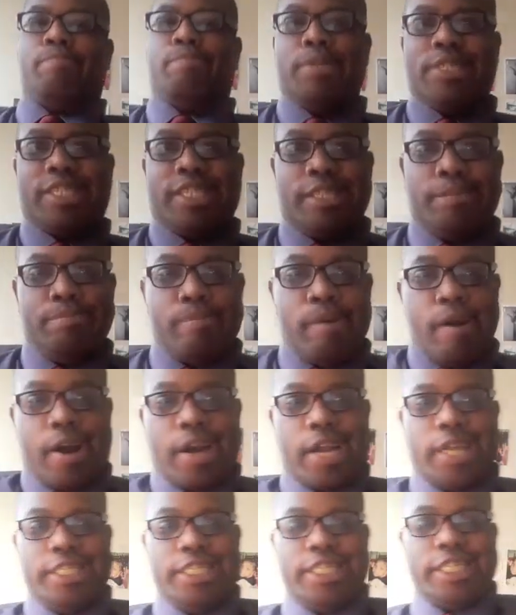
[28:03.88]
Princeton
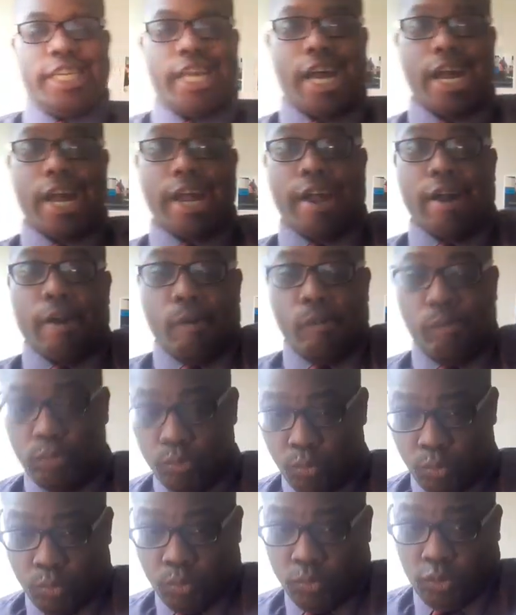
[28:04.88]
Park in Chicago.
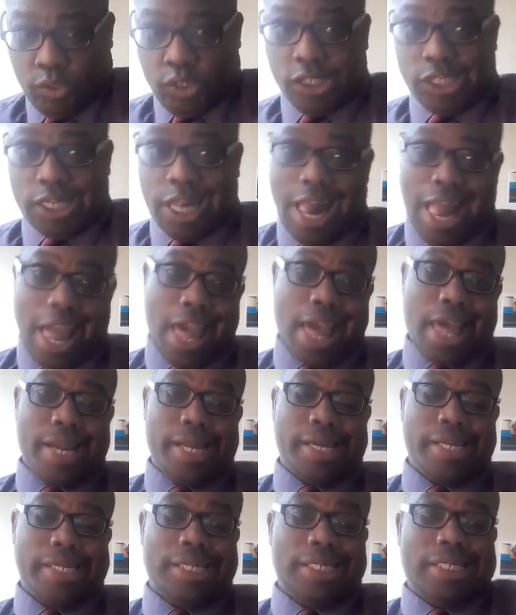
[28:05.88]

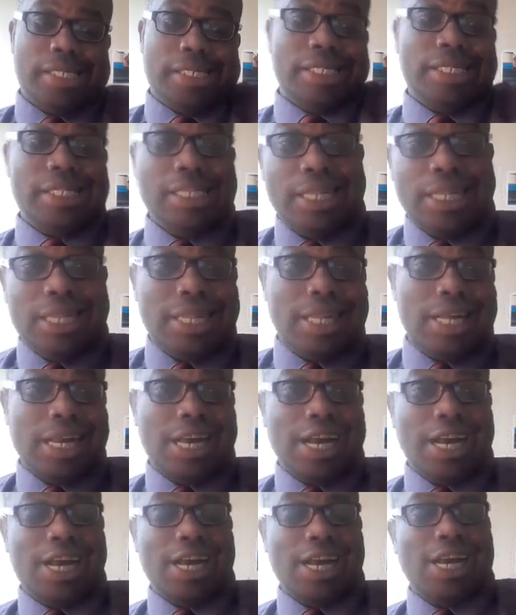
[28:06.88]
And uh,
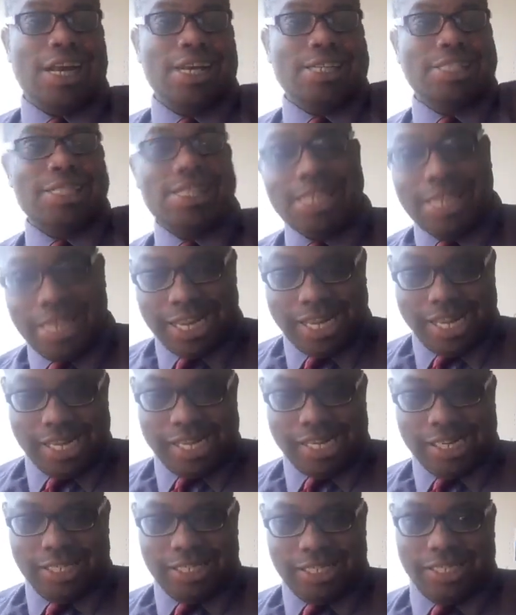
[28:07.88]

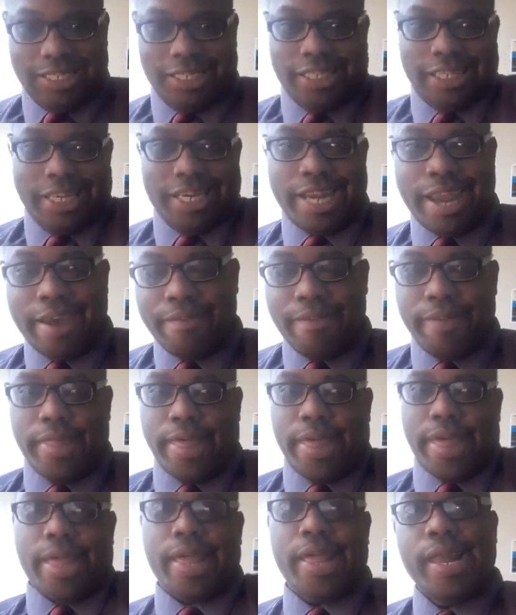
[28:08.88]
she
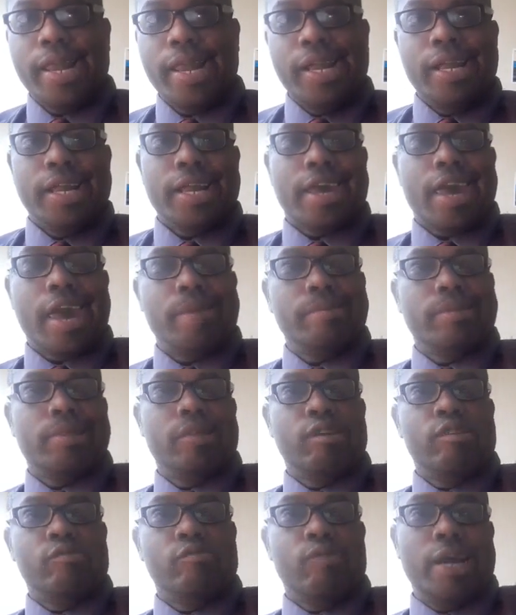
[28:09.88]
definitely came a
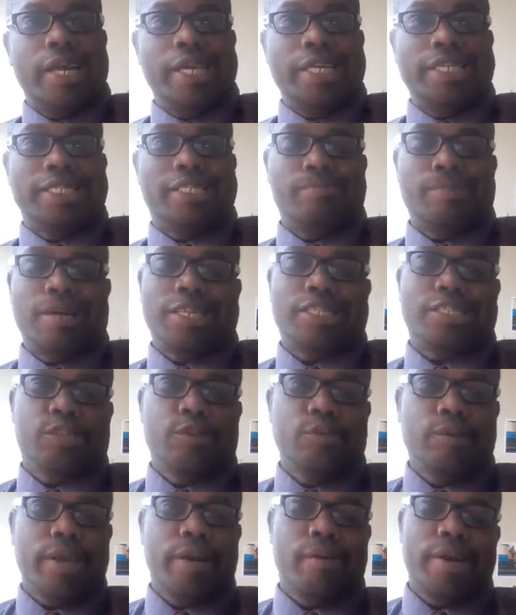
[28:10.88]
long ways to my
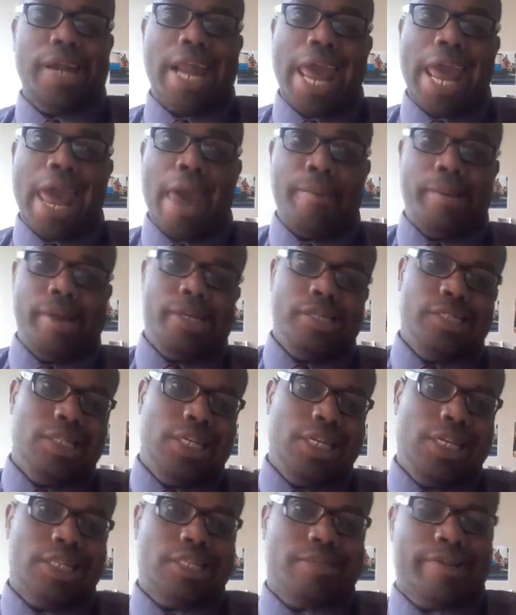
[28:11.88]
studio in Hammond,
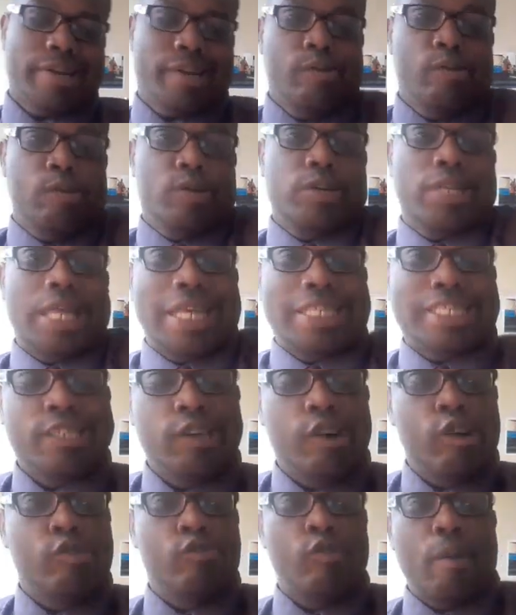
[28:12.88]
record that
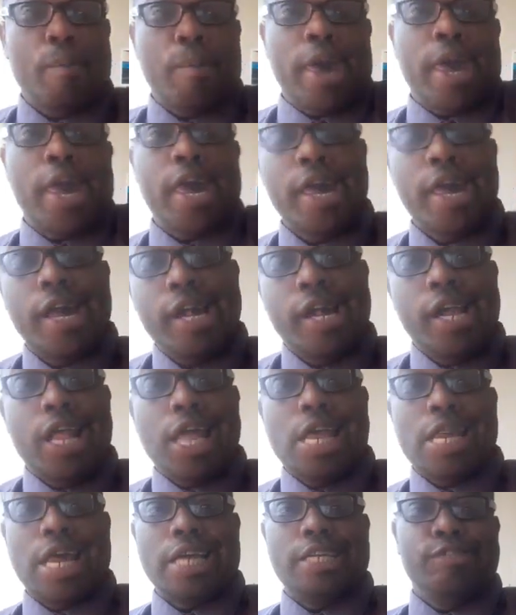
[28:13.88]
song with me.
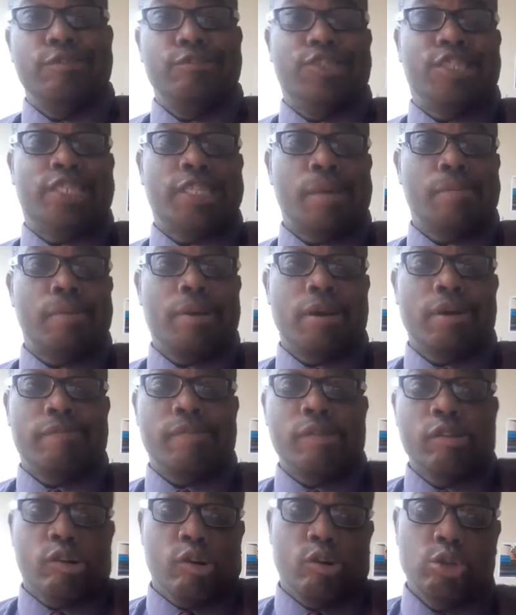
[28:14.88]
And I used some of her
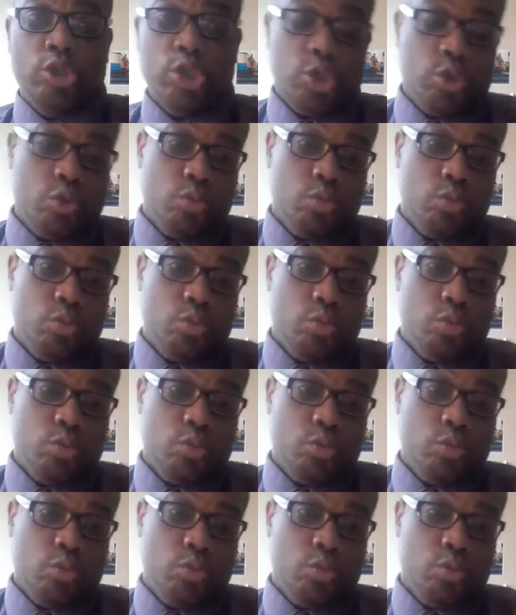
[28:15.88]
vocals.